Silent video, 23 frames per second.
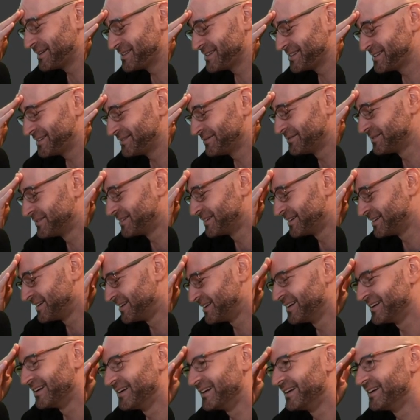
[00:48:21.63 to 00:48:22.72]
on him,
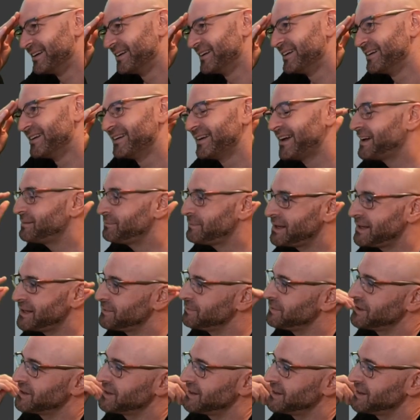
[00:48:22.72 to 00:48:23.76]
and made him look